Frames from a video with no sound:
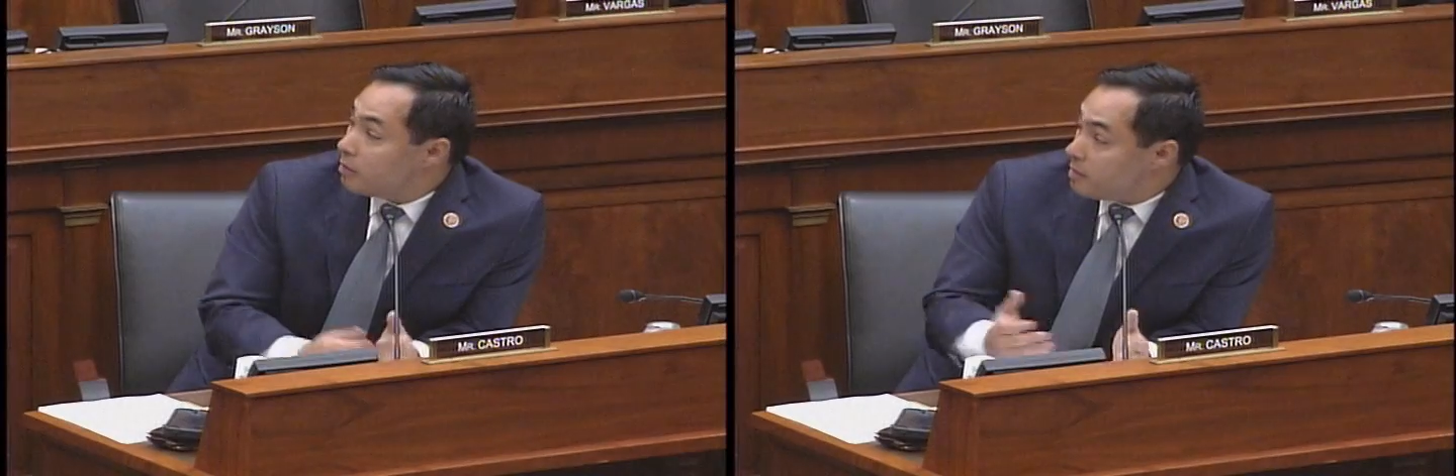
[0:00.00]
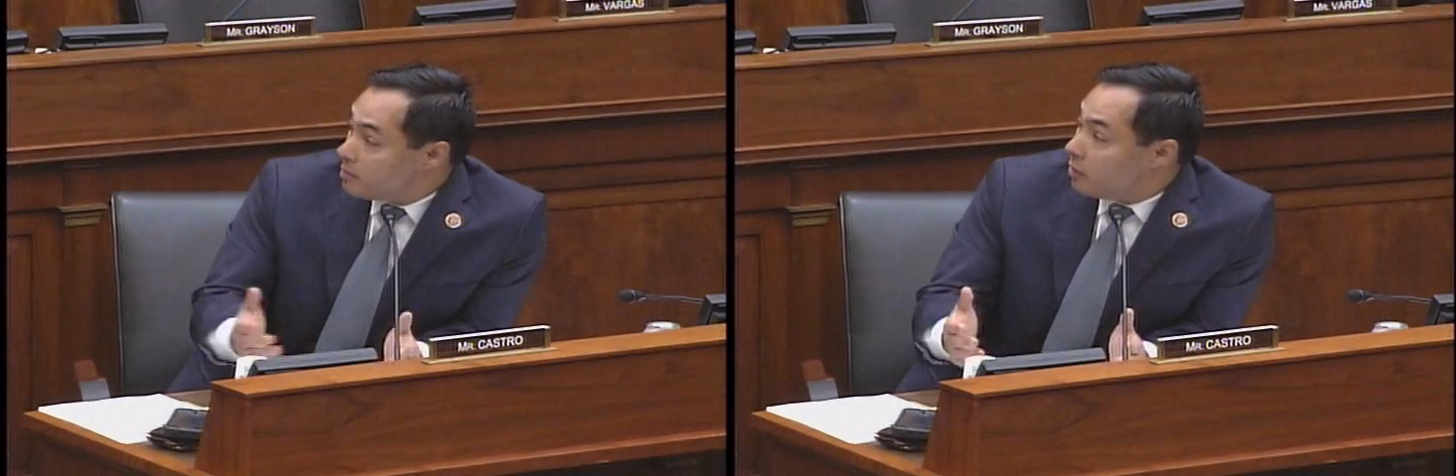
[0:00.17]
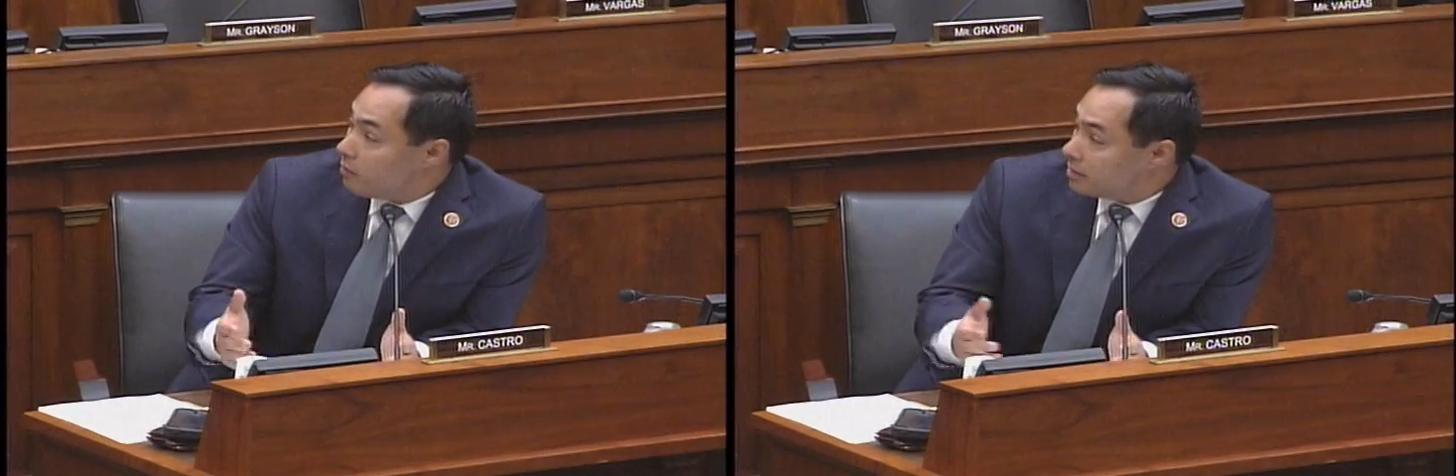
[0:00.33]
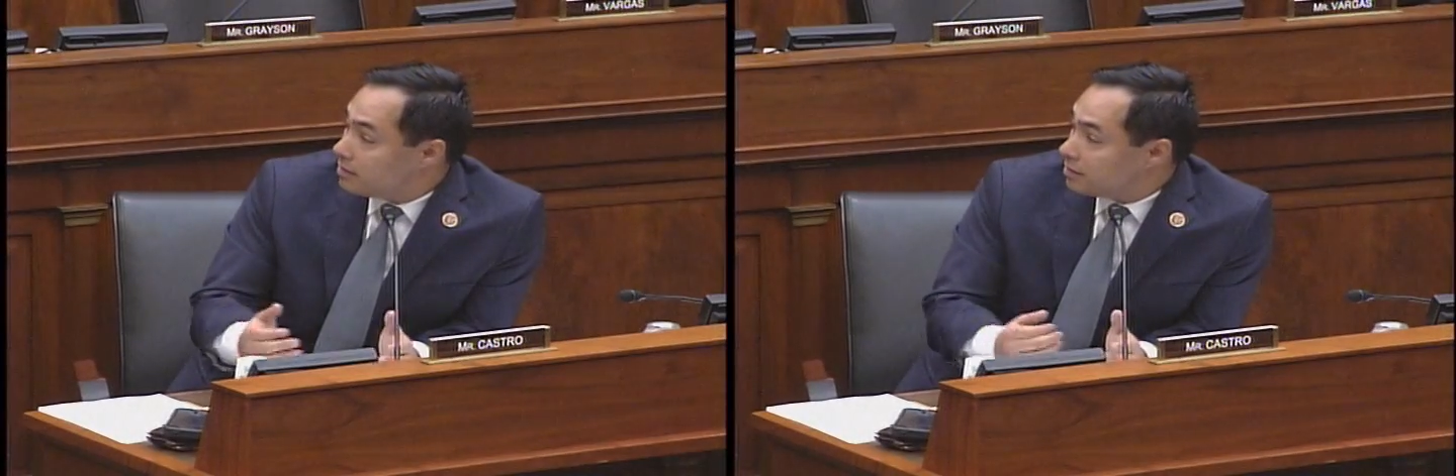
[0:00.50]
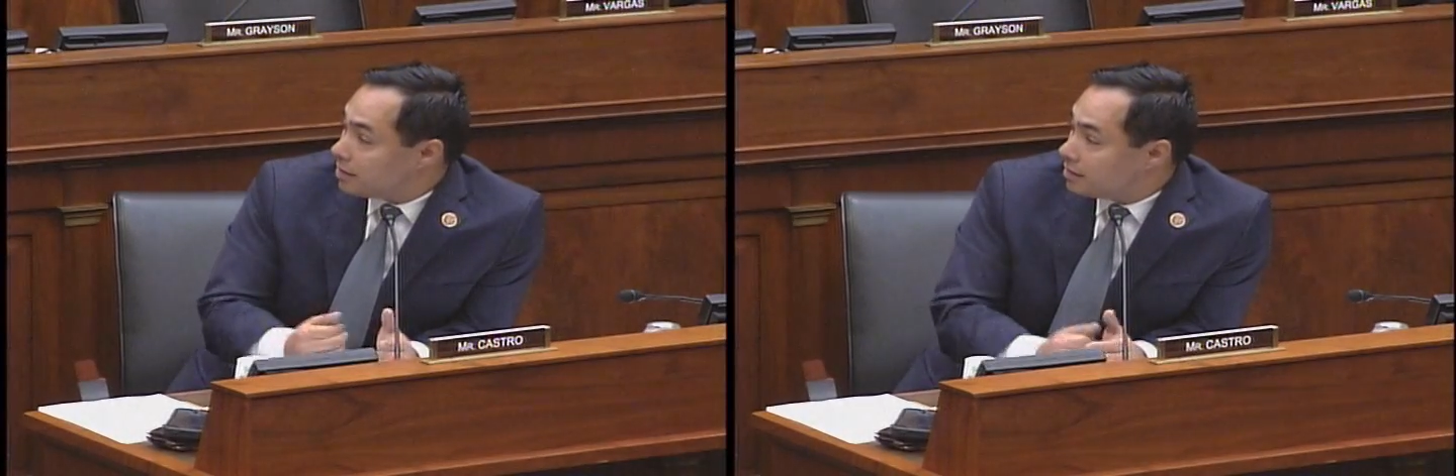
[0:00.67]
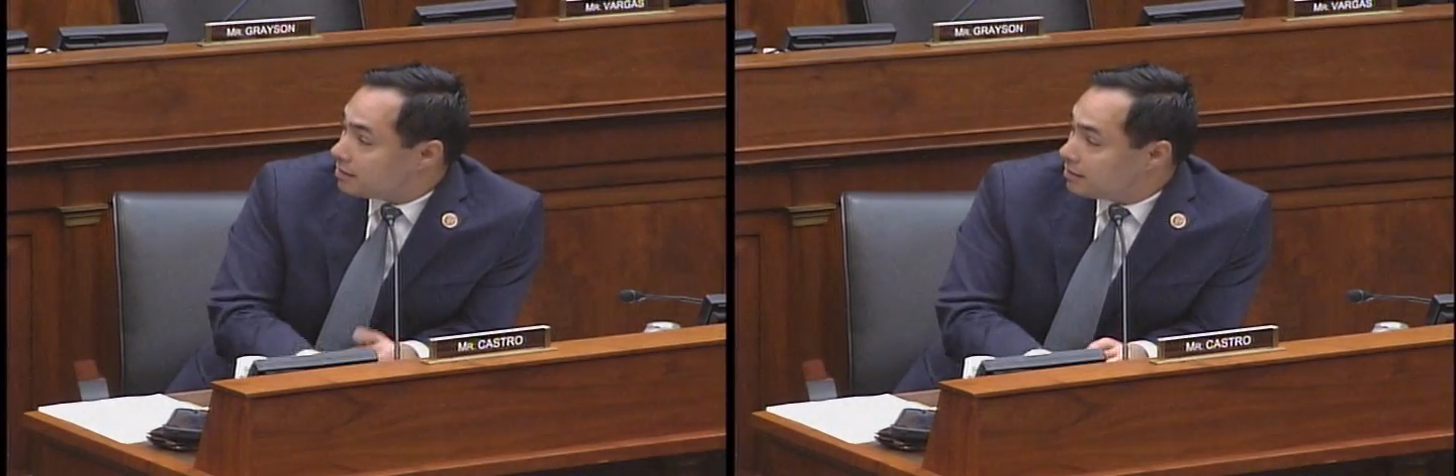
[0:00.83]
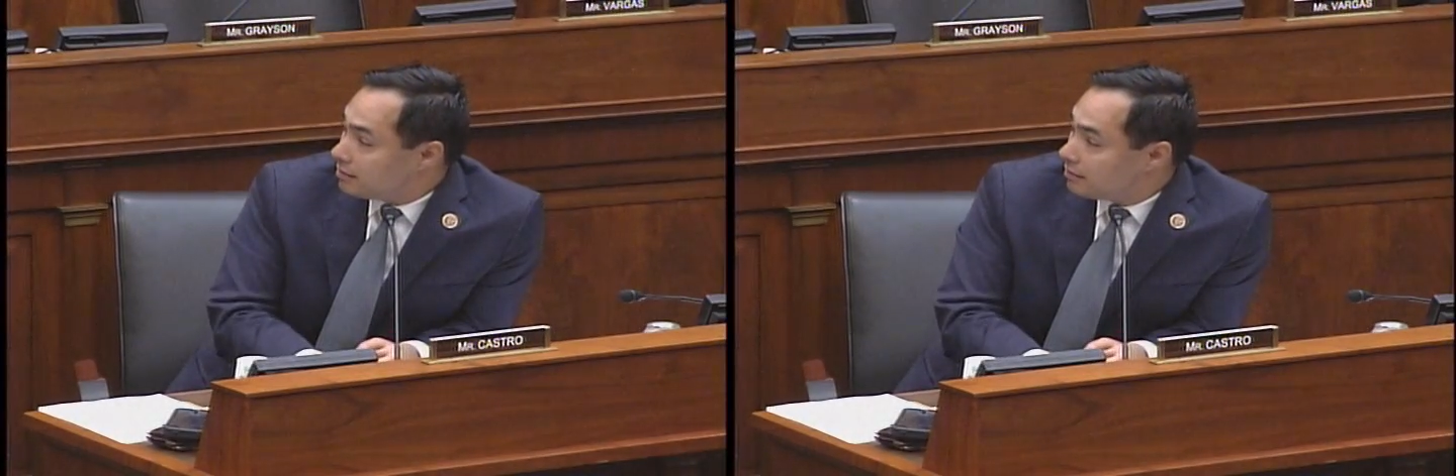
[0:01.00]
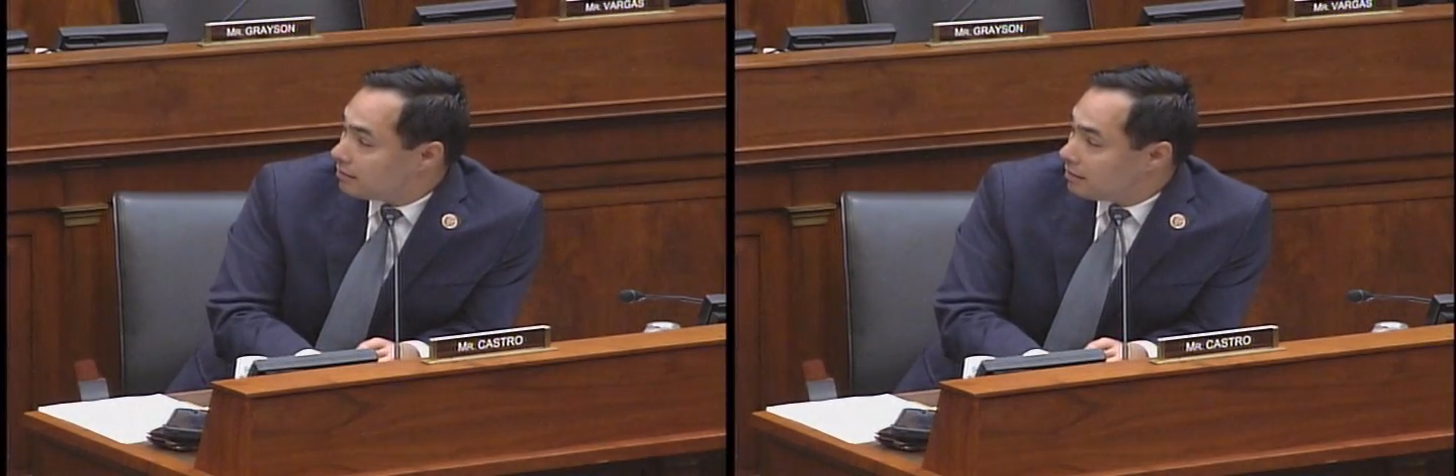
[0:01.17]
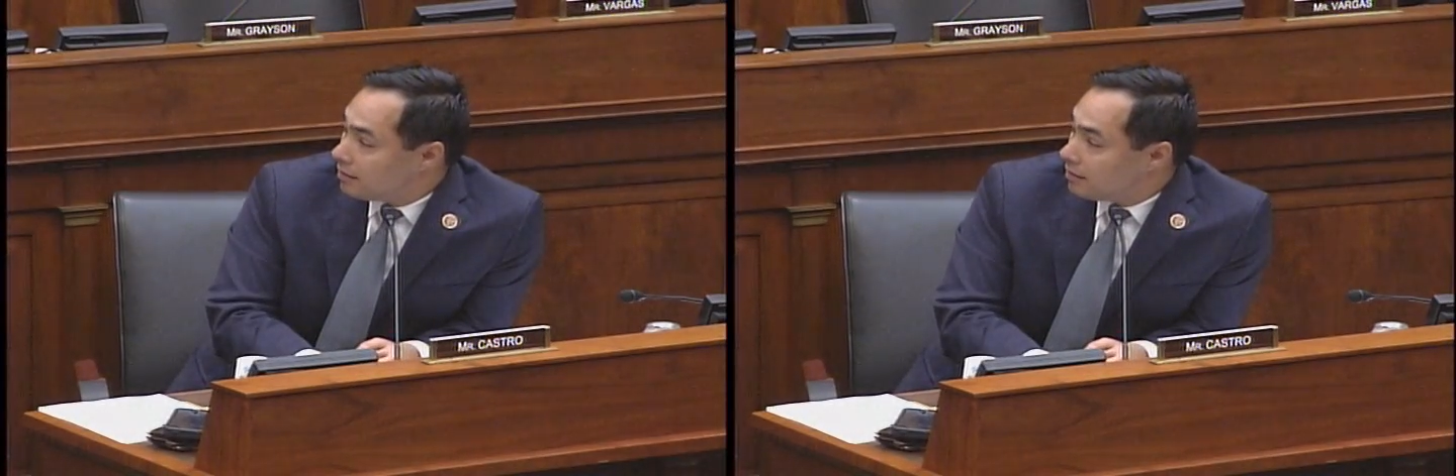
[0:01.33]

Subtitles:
would be my one suggestion,